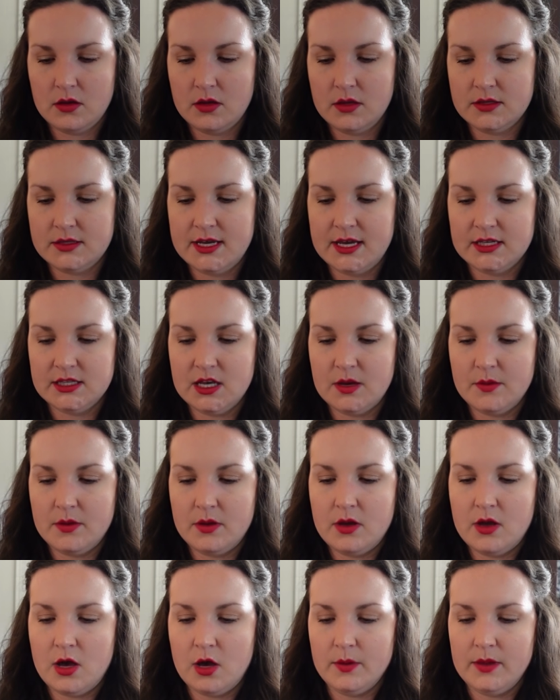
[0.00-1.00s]
takes up,
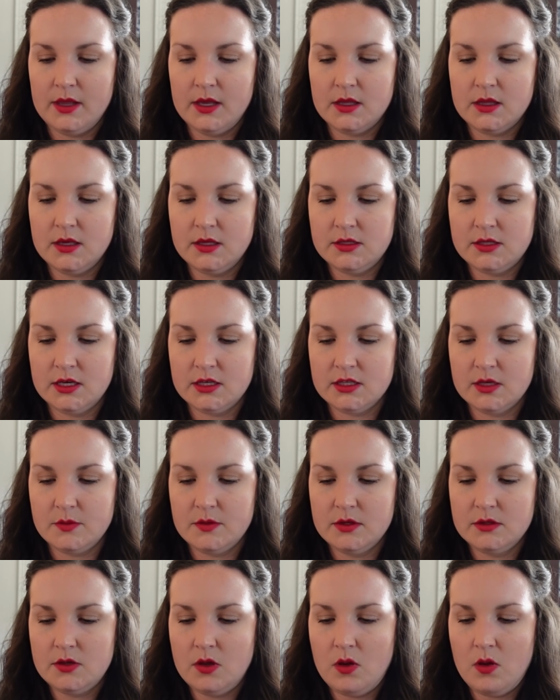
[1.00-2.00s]
I'll be like, it takes up
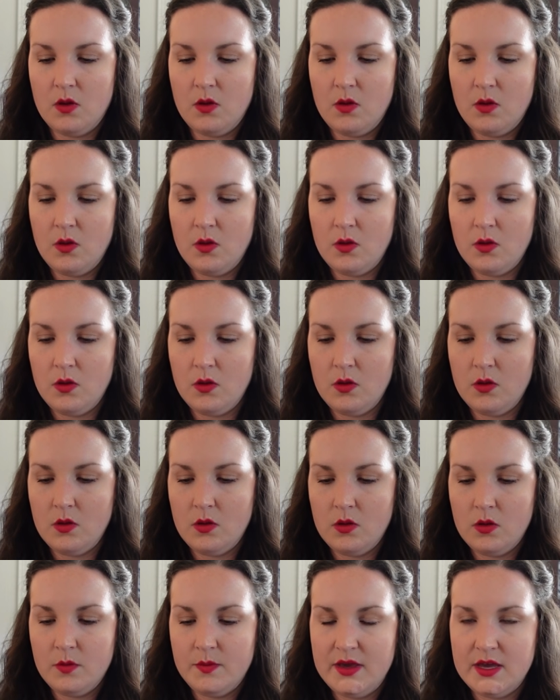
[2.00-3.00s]
this
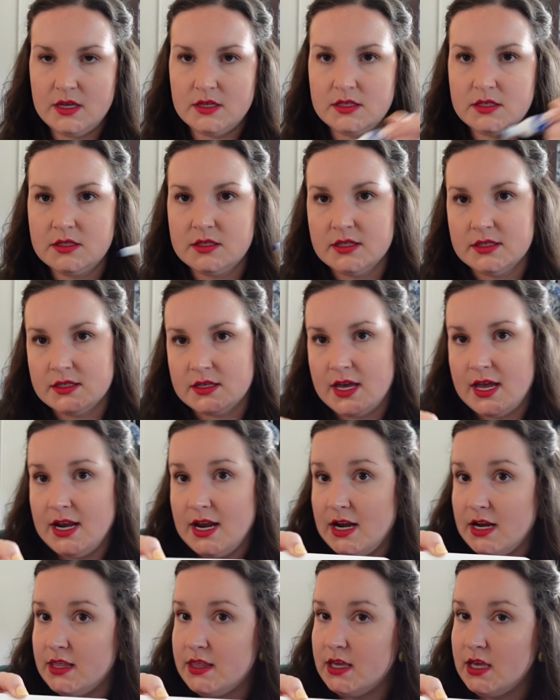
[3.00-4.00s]
whole beat. Can
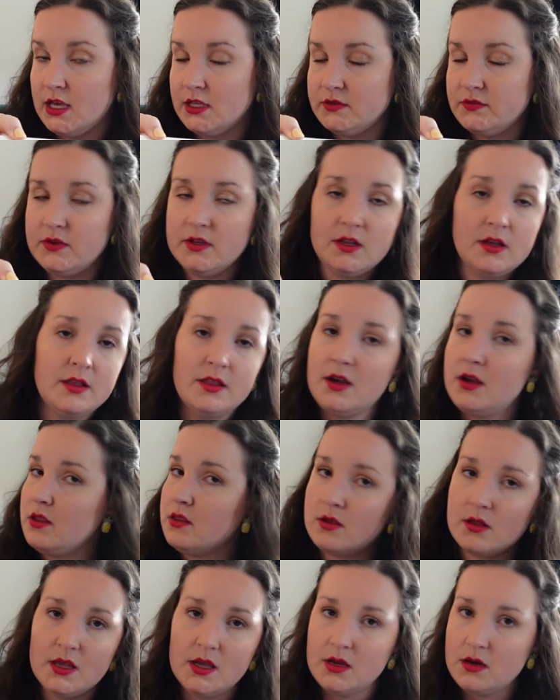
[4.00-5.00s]
anything else fit on there? And
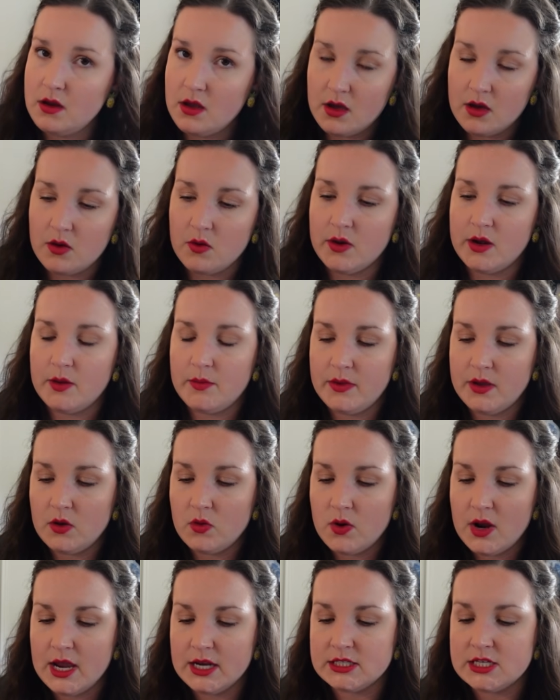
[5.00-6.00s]
they're like, no. And I'm like,
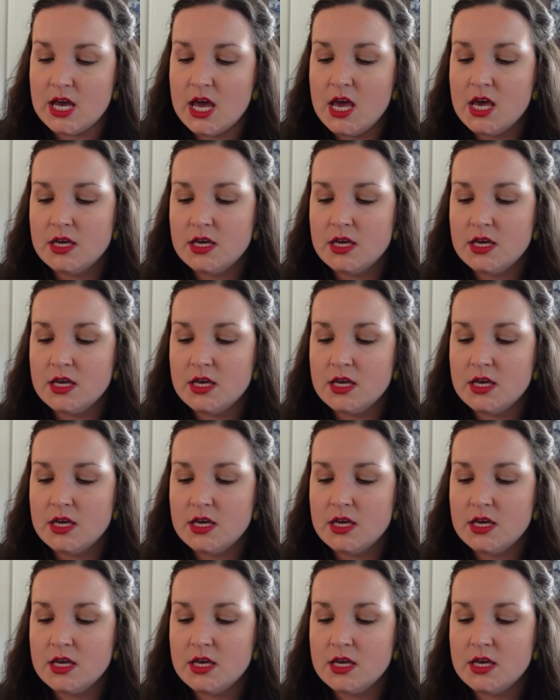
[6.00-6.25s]
great.